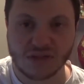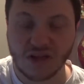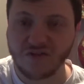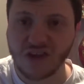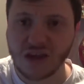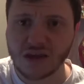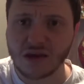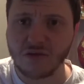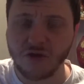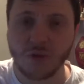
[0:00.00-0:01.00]
And I think
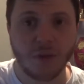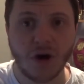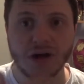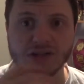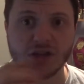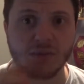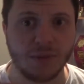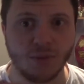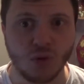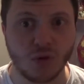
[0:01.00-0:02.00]
third parties are going to
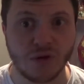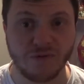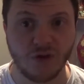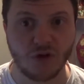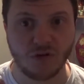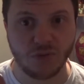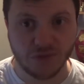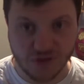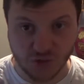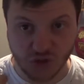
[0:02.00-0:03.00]
be more involved
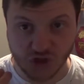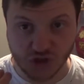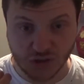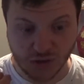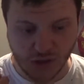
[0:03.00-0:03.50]
with the Switch.